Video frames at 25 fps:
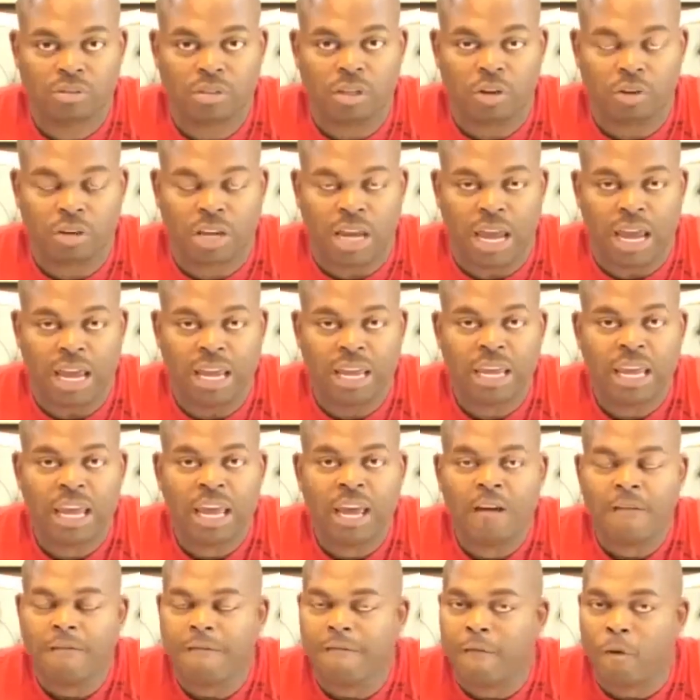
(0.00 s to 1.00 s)
Okay?
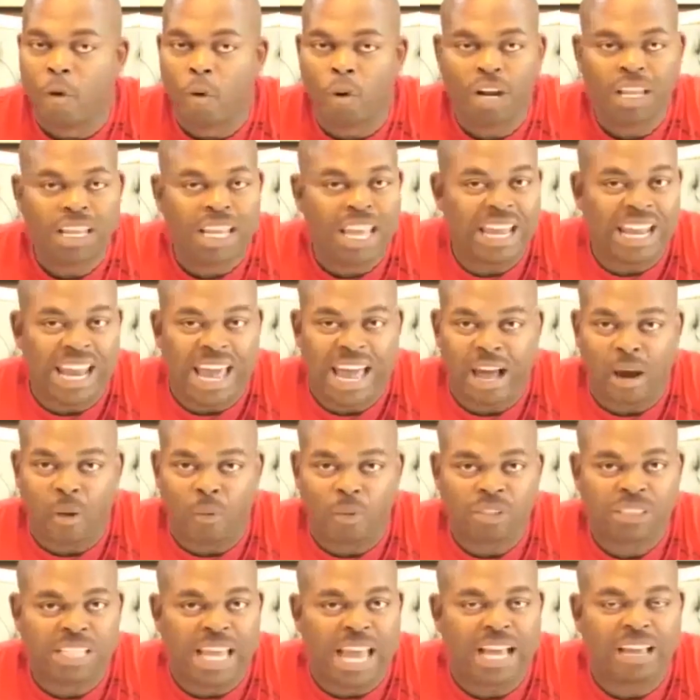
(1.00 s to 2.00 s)
48
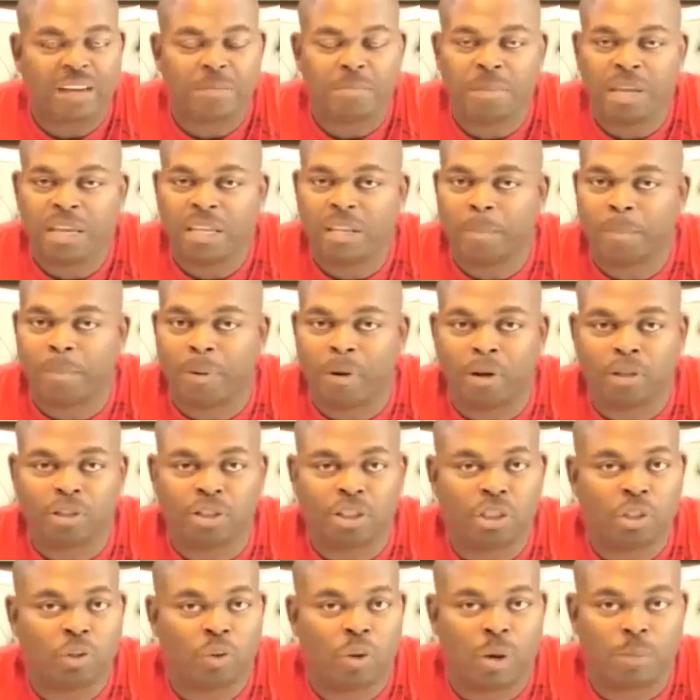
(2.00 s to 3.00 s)
hours. That could be the
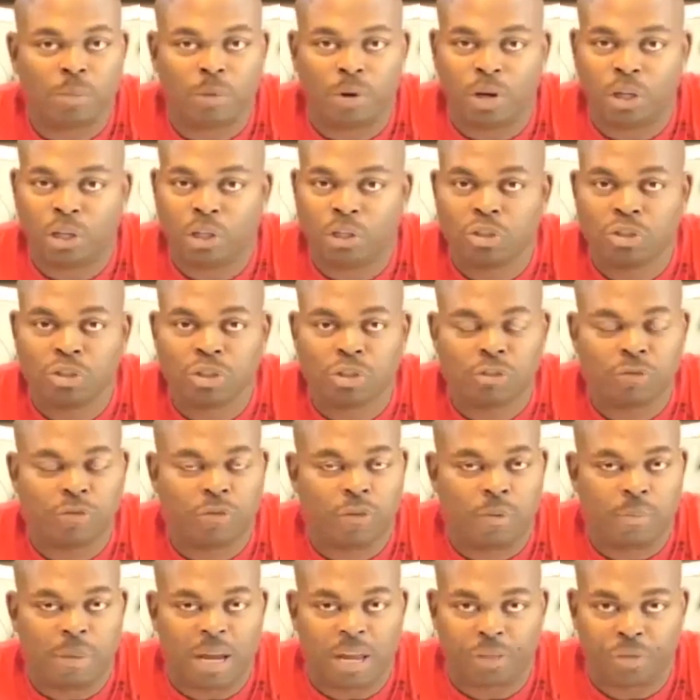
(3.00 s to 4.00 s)
person who I'm going to use
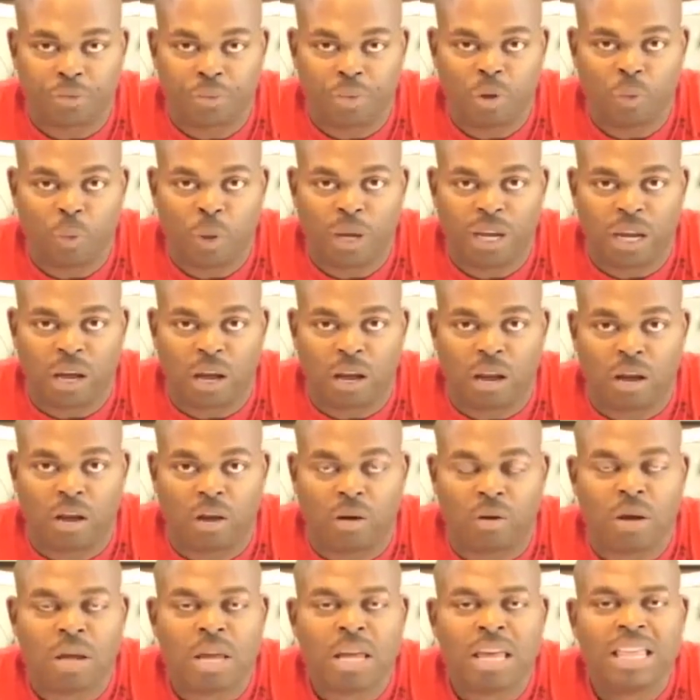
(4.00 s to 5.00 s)
for my three-way
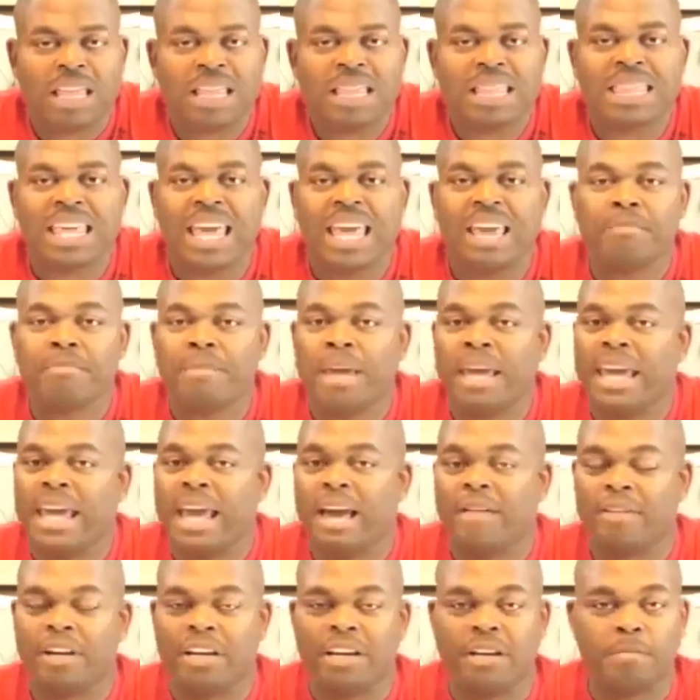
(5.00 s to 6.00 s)
call. They may
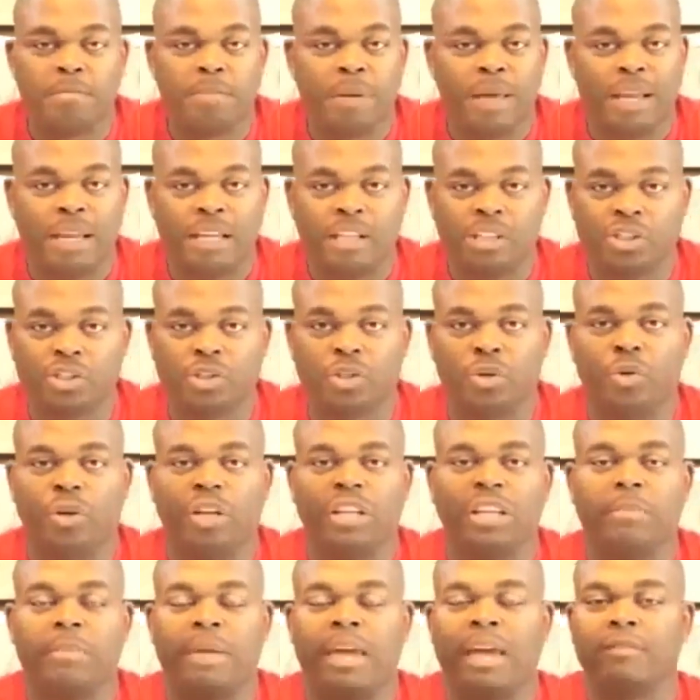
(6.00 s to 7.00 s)
have a compelling
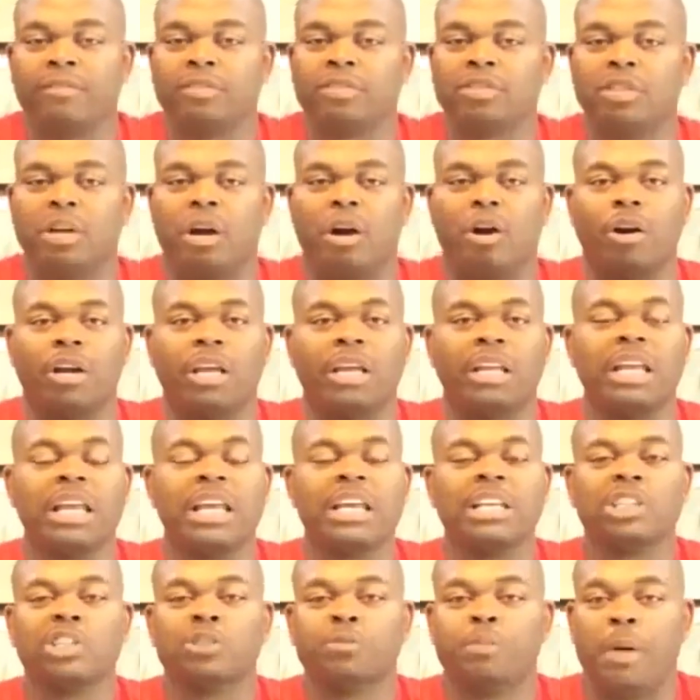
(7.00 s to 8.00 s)
story. They may have
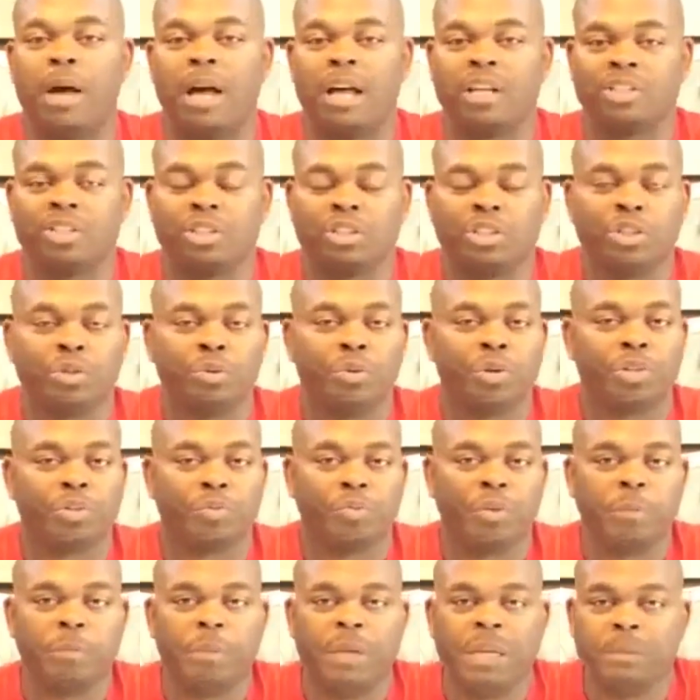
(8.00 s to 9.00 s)
started, sponsored 2 or
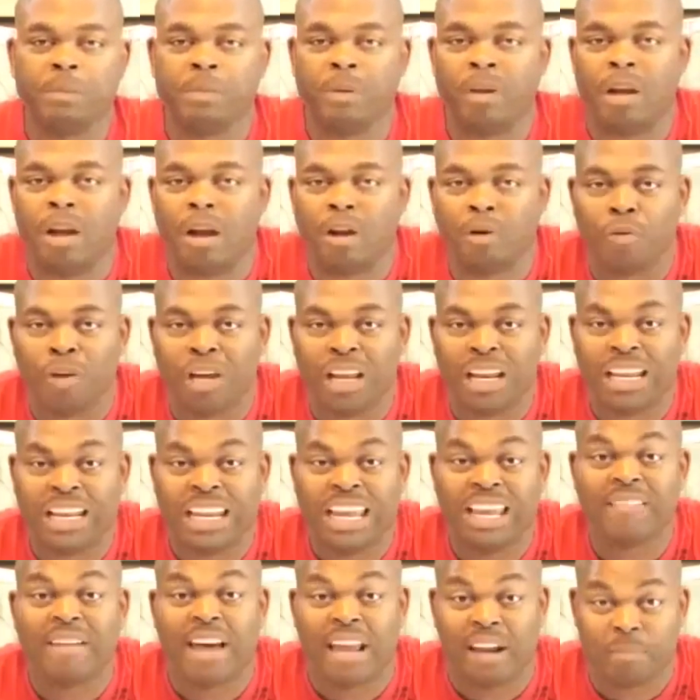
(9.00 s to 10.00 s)
3 people already.
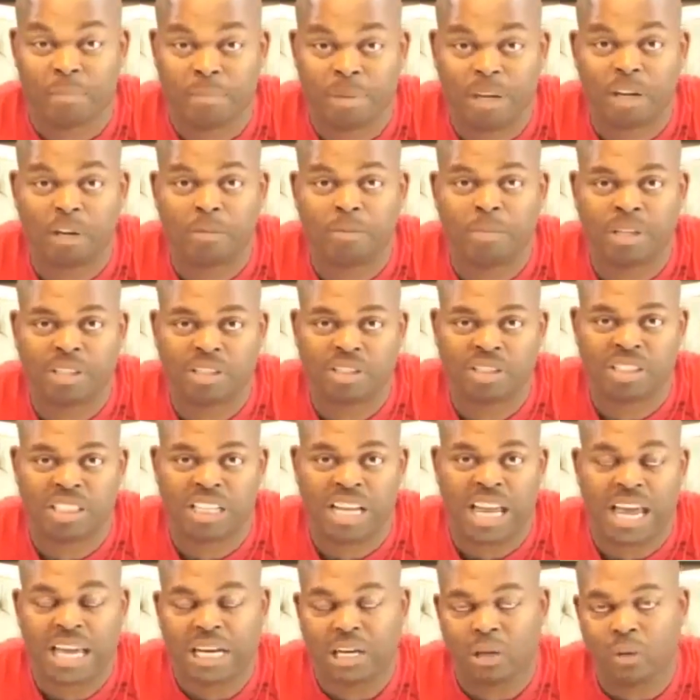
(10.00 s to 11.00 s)
They've got a bigger business
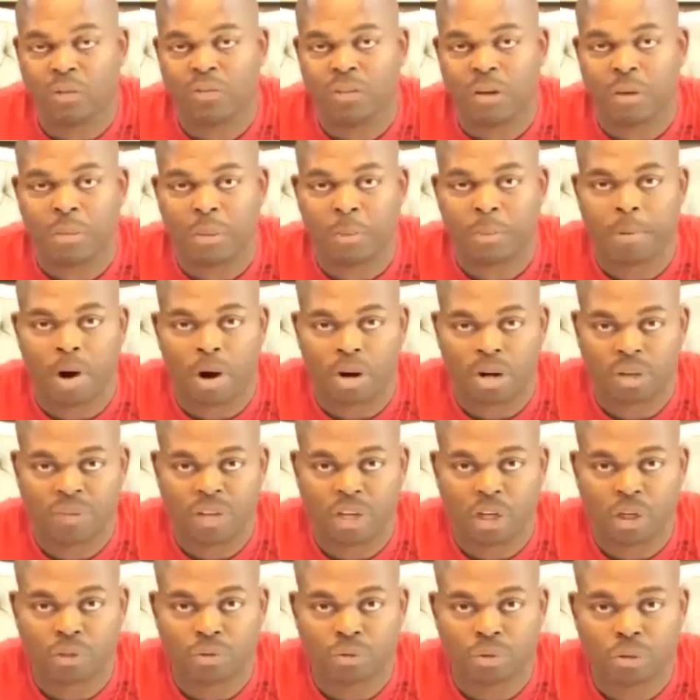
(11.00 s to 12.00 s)
than I do if I'm a part of
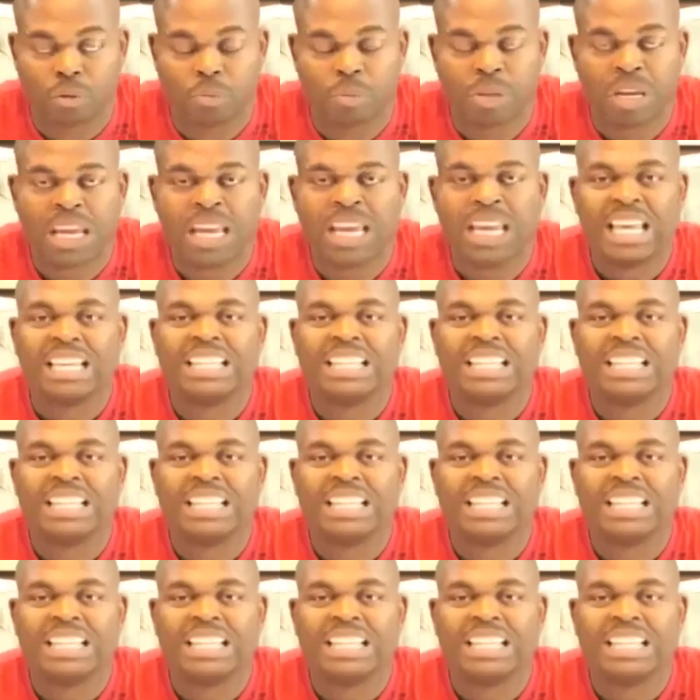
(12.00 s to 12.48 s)
their group.